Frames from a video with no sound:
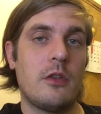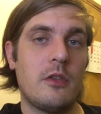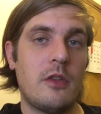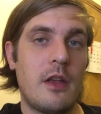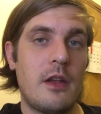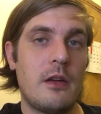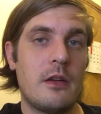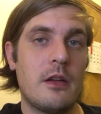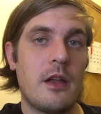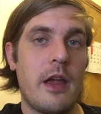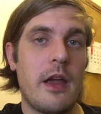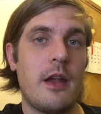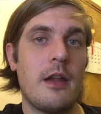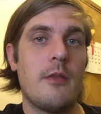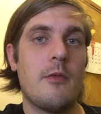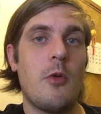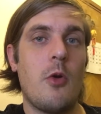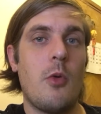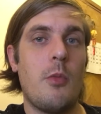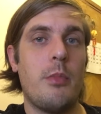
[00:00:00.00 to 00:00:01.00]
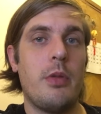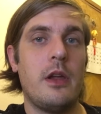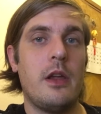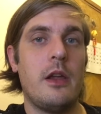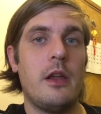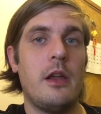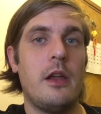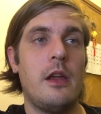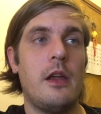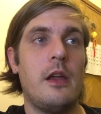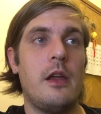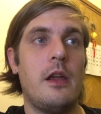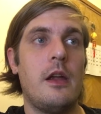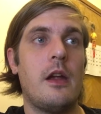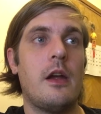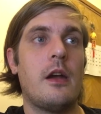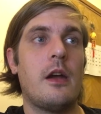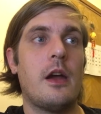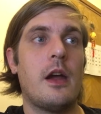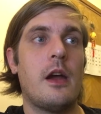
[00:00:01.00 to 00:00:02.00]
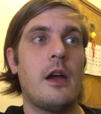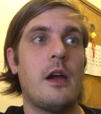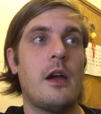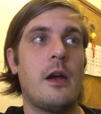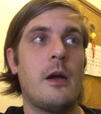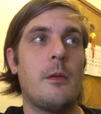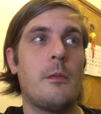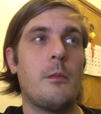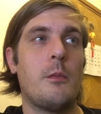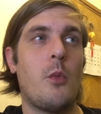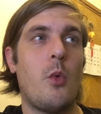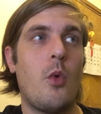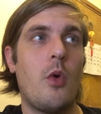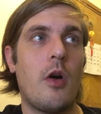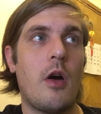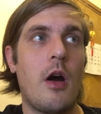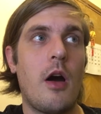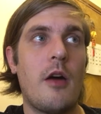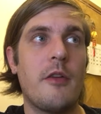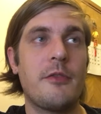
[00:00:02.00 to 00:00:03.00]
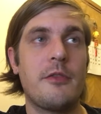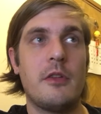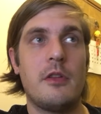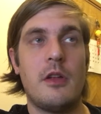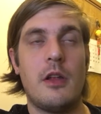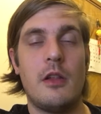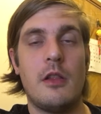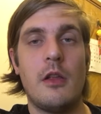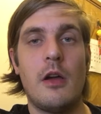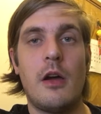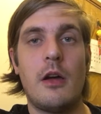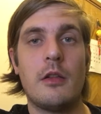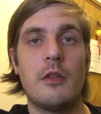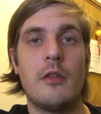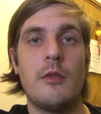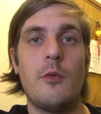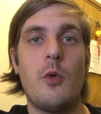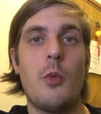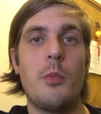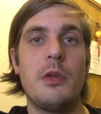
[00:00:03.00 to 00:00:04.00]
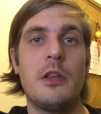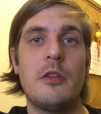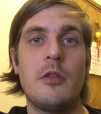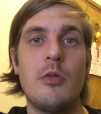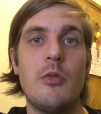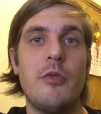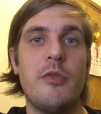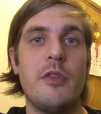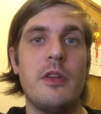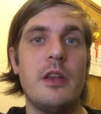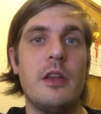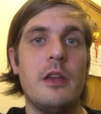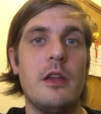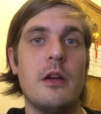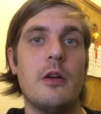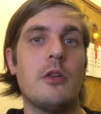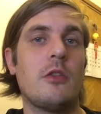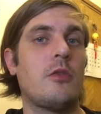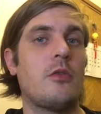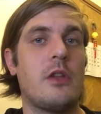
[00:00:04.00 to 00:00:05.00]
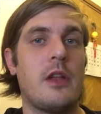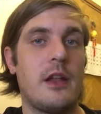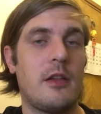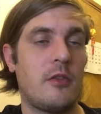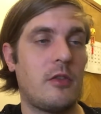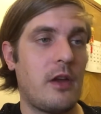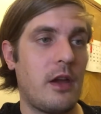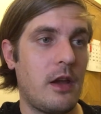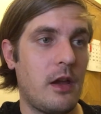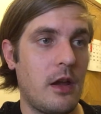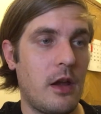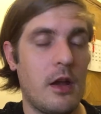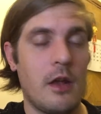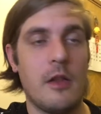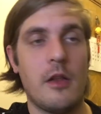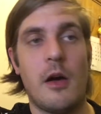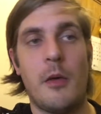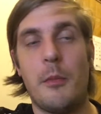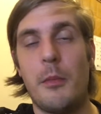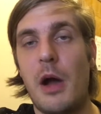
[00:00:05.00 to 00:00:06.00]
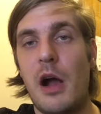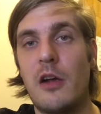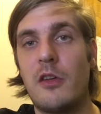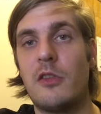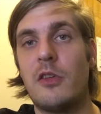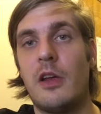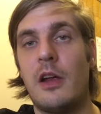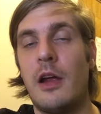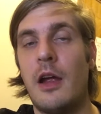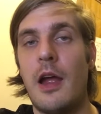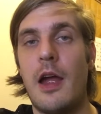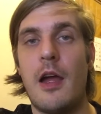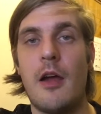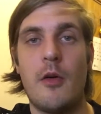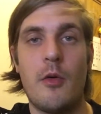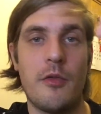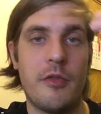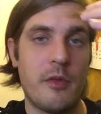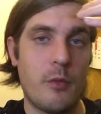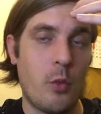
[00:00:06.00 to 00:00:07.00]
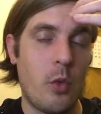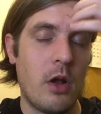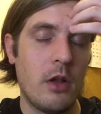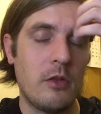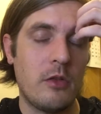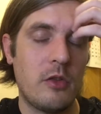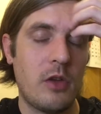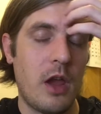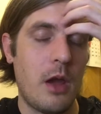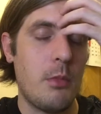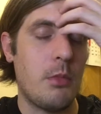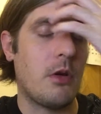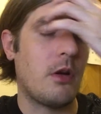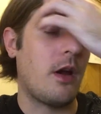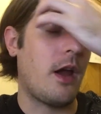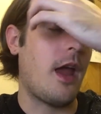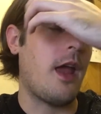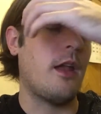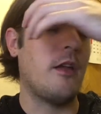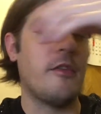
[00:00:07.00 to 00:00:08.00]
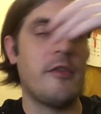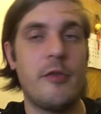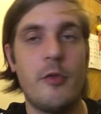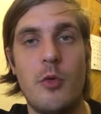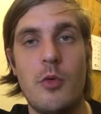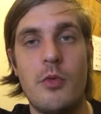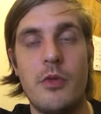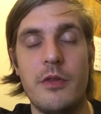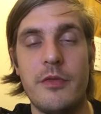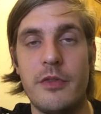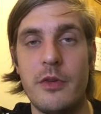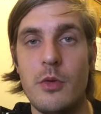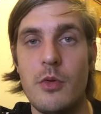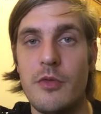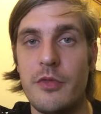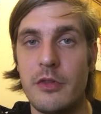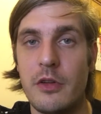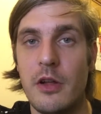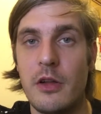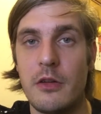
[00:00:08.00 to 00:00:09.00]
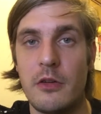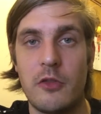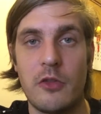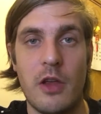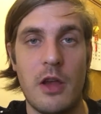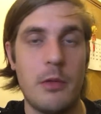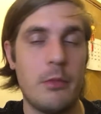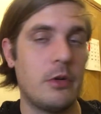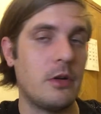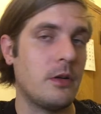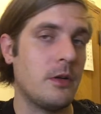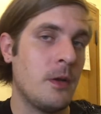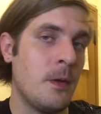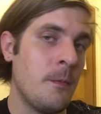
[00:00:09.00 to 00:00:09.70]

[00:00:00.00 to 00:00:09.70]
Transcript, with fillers: Saturday there will be um, more often than not there will be two videos let's say an unboxing of one saber and a full review of another saber